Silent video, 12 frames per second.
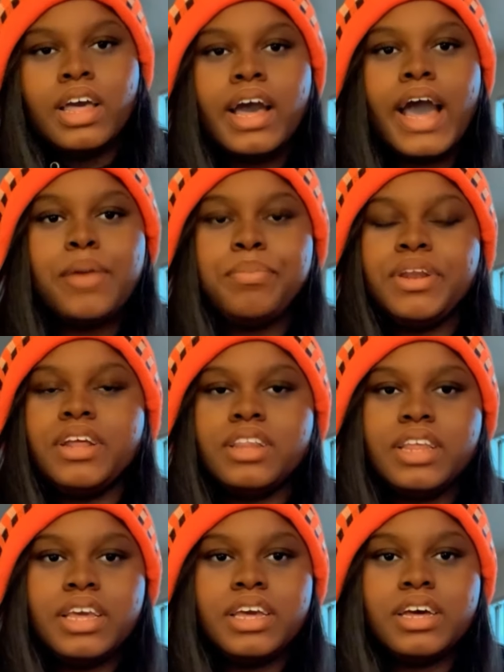Hype and
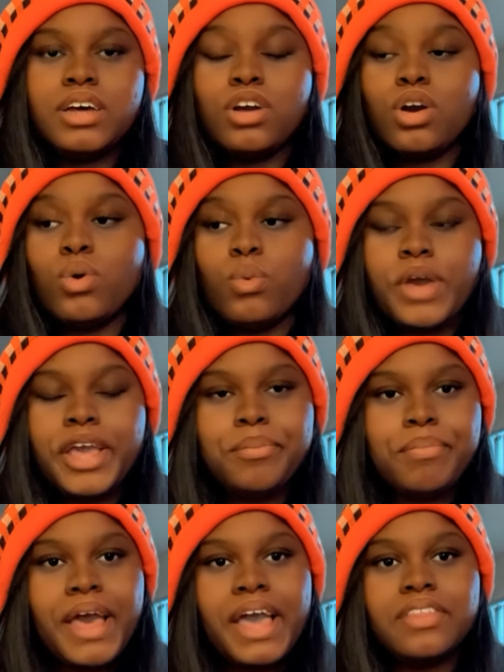Aaliyah go way
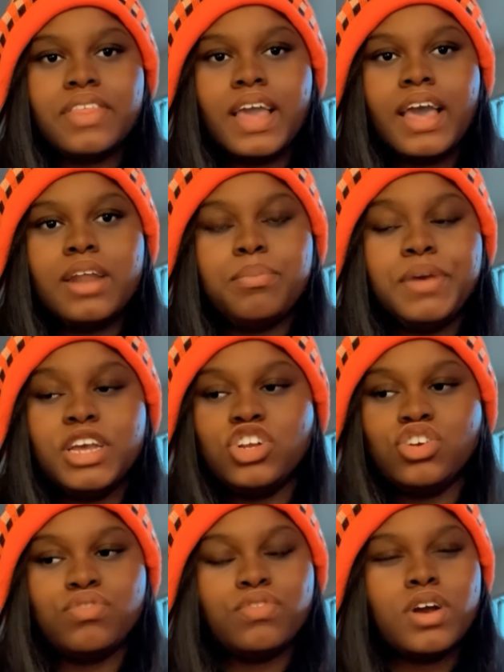back. They had a
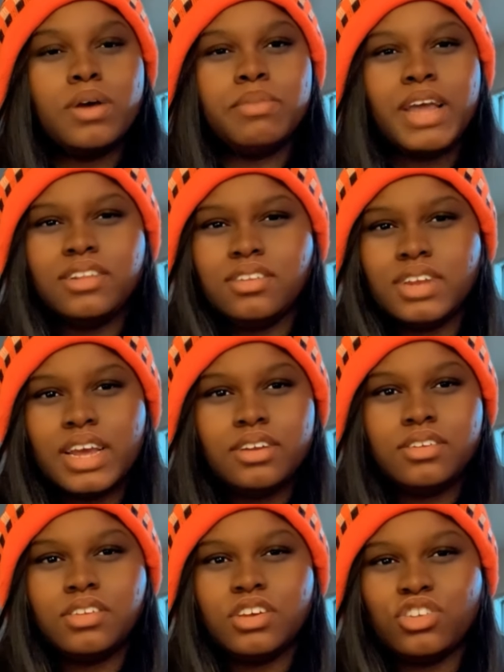picture from
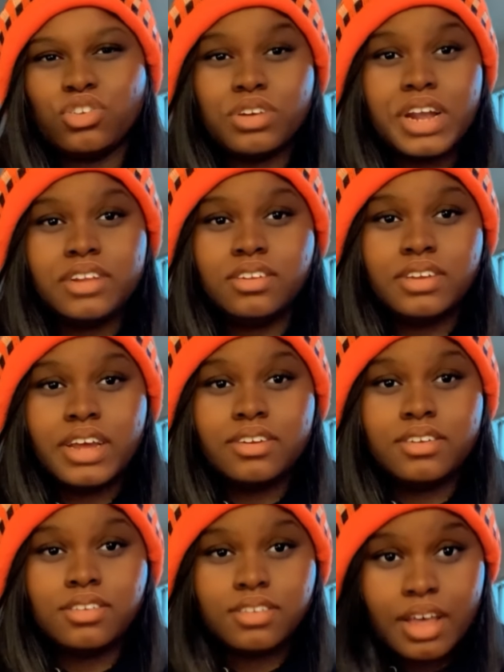1996 or
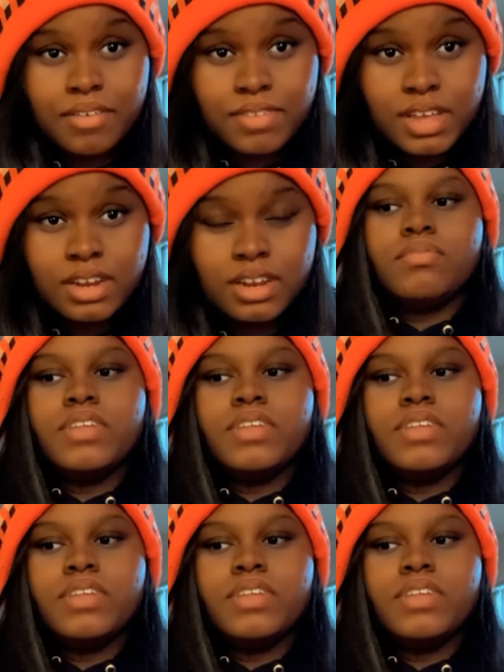1997.